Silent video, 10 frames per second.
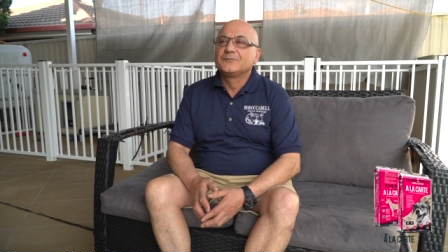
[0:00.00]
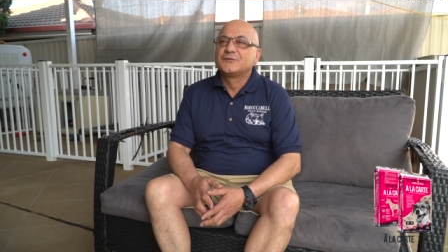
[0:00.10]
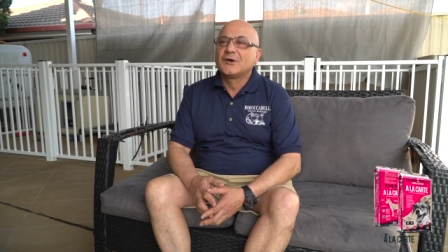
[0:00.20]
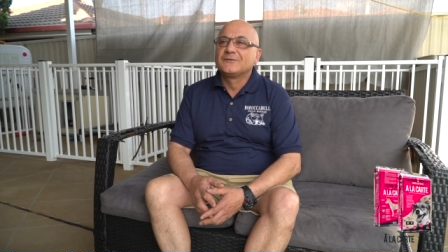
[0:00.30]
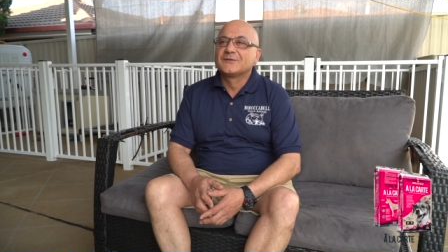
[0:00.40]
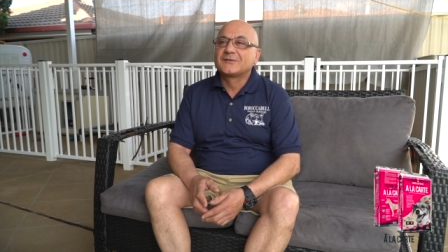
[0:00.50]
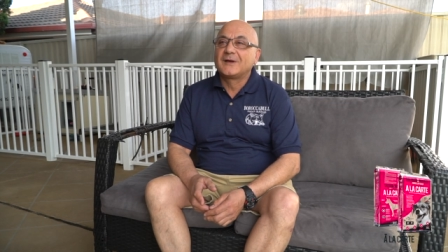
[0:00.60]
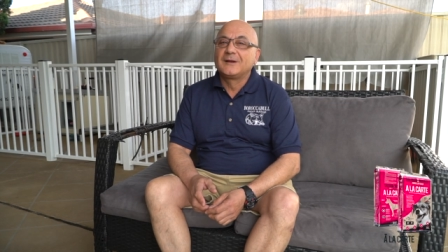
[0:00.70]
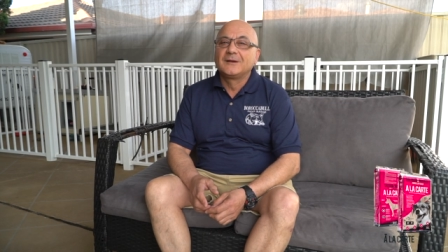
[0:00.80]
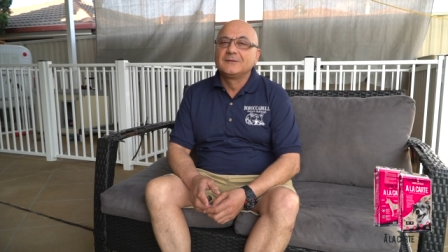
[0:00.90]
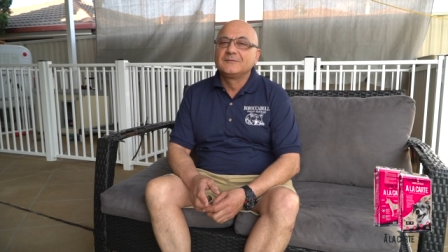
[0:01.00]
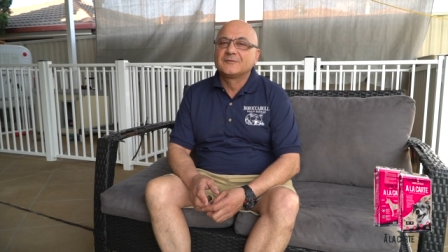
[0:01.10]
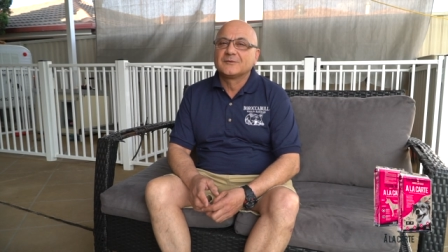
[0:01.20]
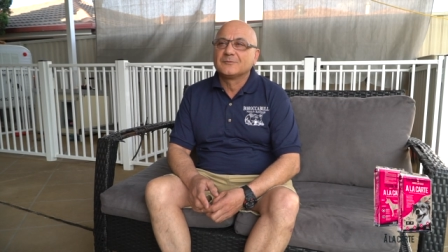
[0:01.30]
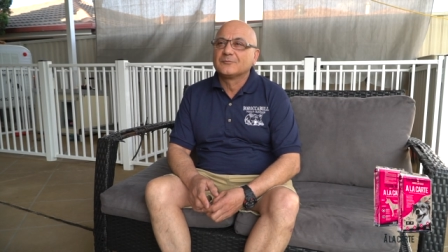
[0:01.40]
Joe Vasallo
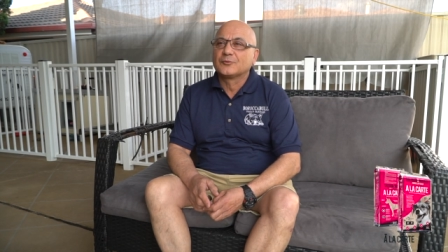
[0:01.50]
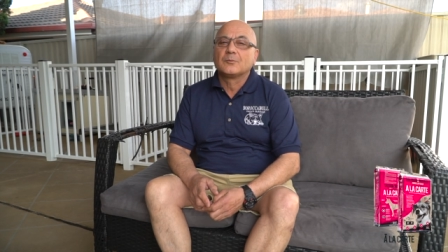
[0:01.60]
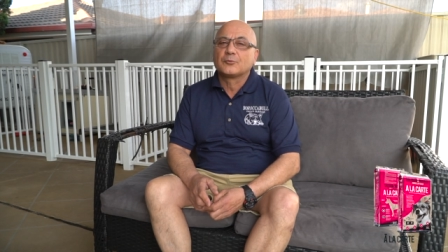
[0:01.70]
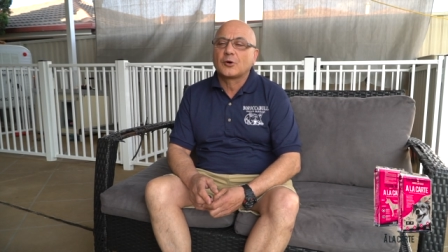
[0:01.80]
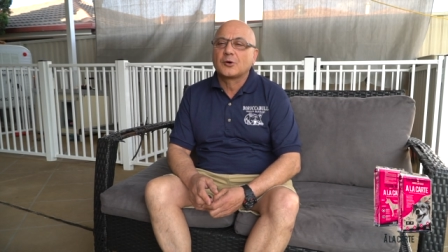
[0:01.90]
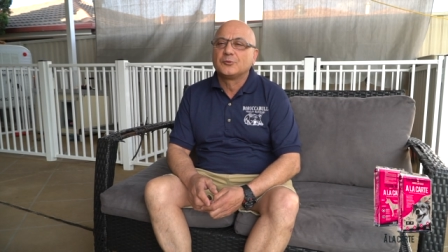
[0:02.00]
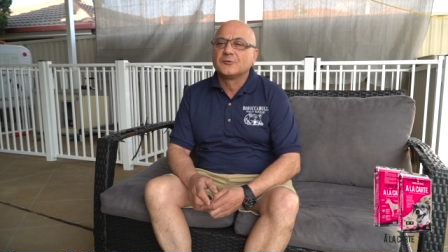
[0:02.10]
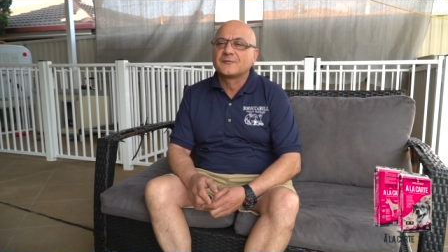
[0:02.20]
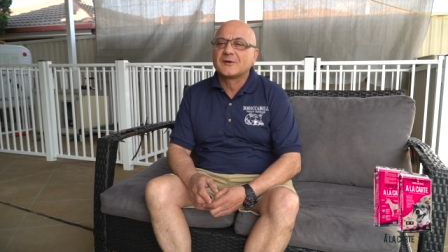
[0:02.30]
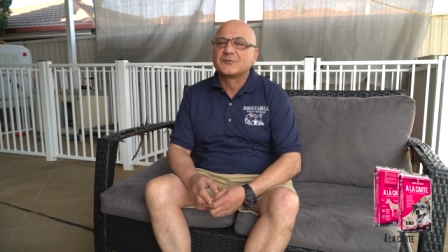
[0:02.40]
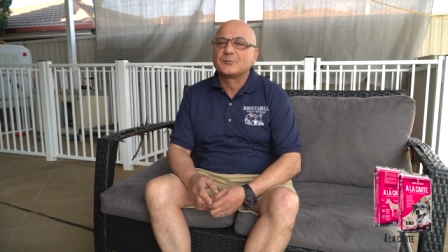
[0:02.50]
from Rockable French